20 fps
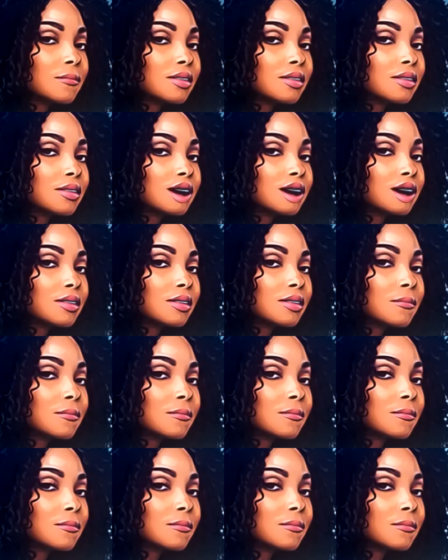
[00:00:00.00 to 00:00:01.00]
I don't know if she
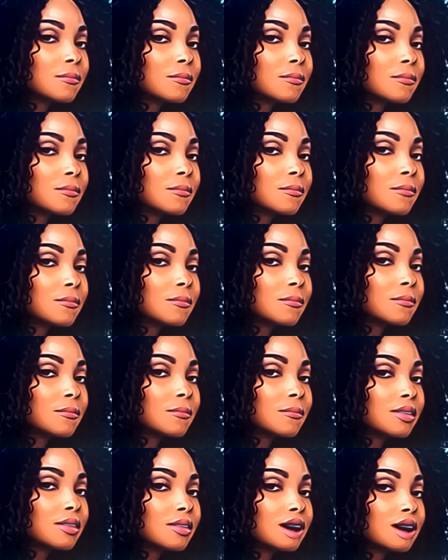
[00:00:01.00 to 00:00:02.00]
lying. Now I
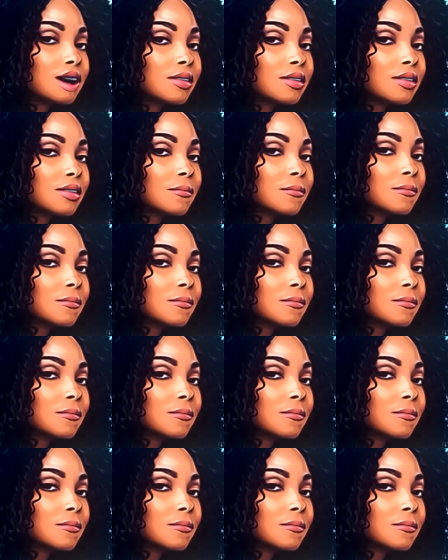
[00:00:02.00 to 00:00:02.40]
believe her.